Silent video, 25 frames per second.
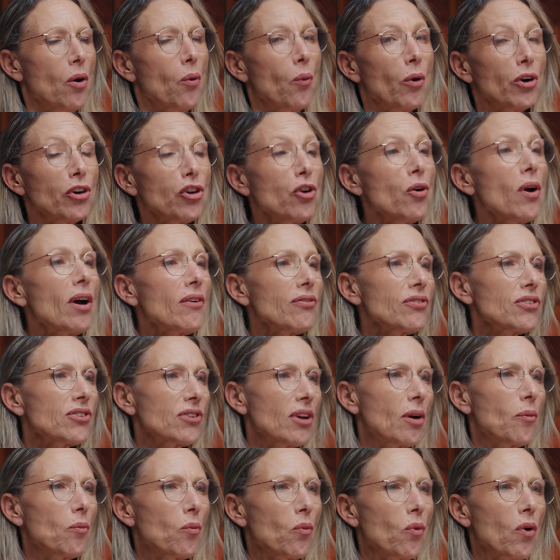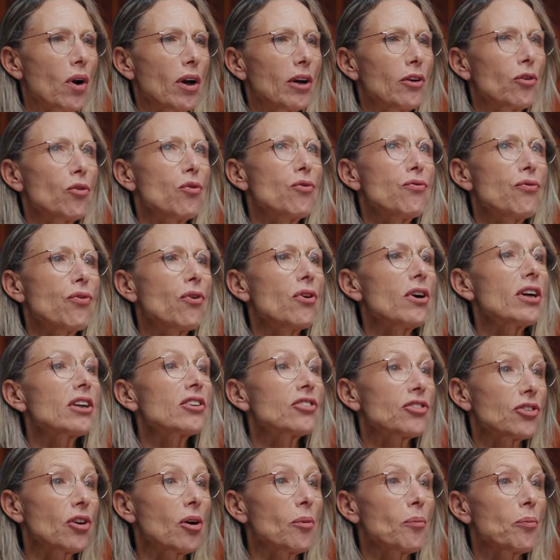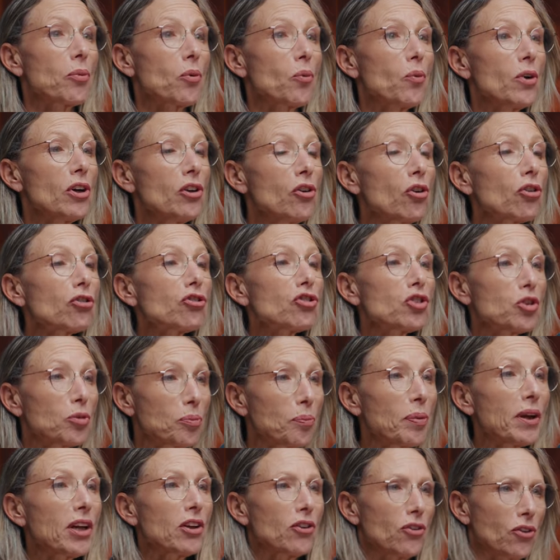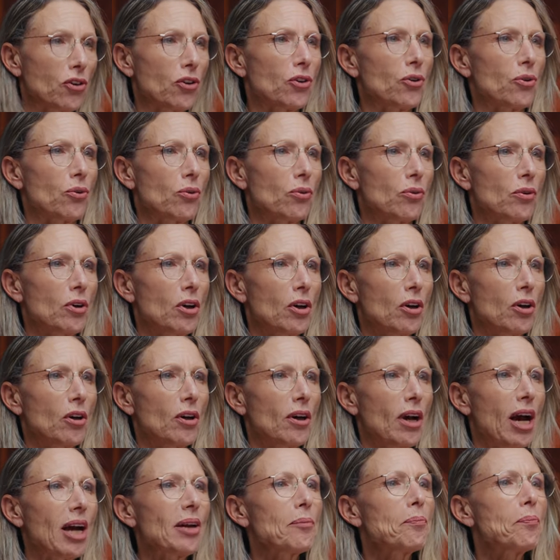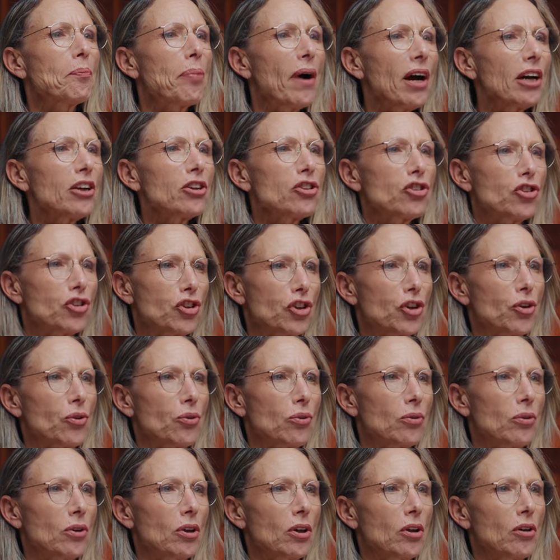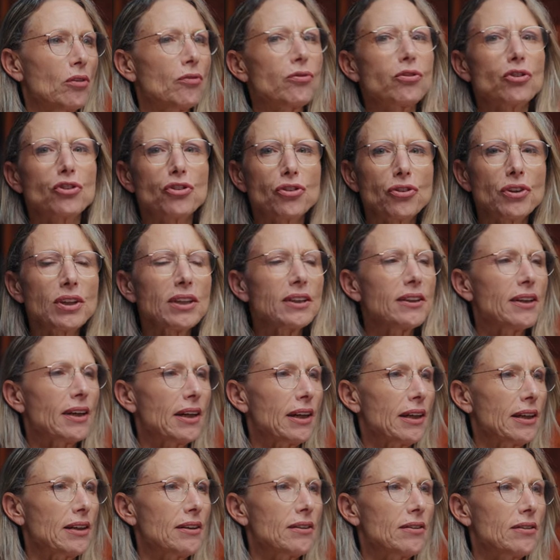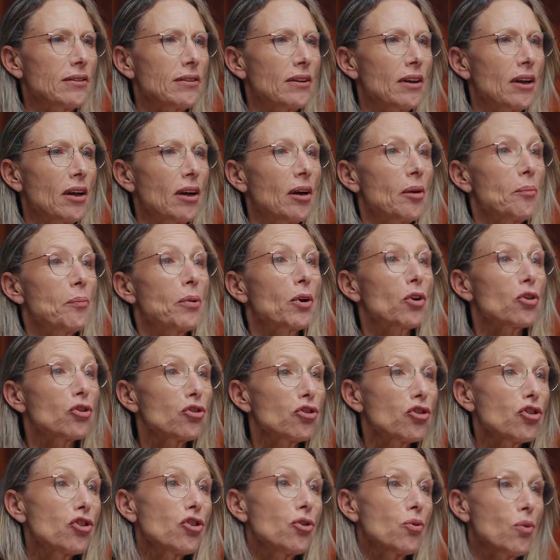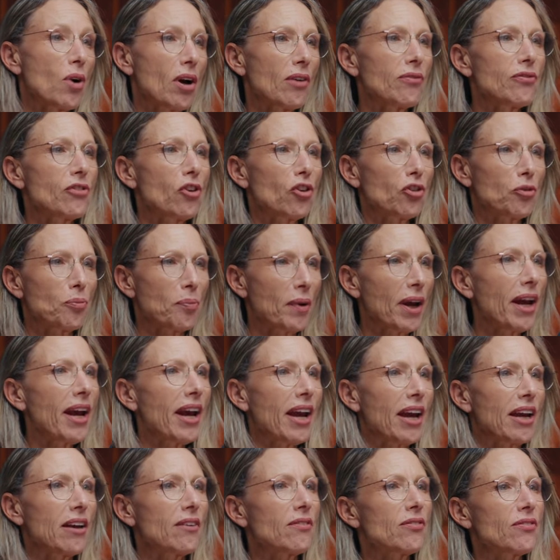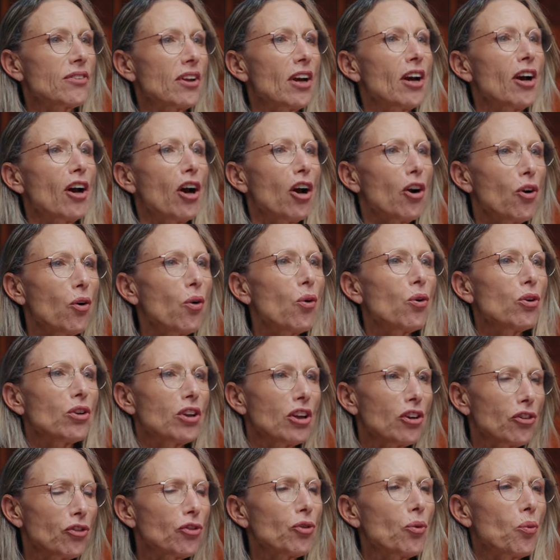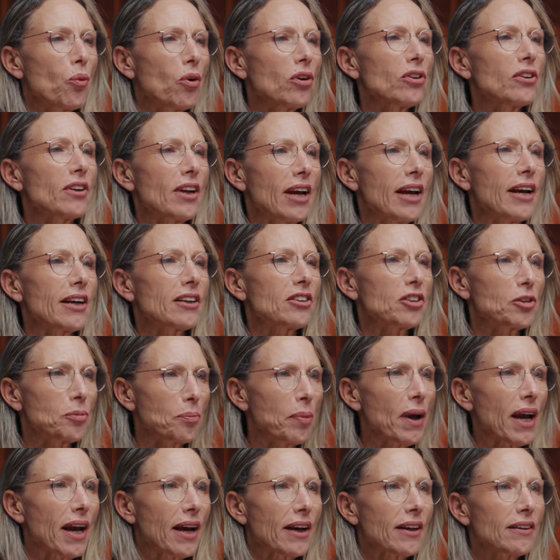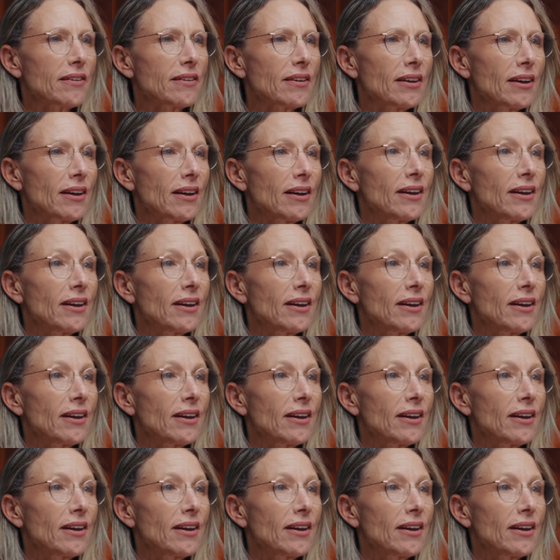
When you have someone who, for example, will not speak to you and punish you for 3 days because you have not behaved according to what they expect,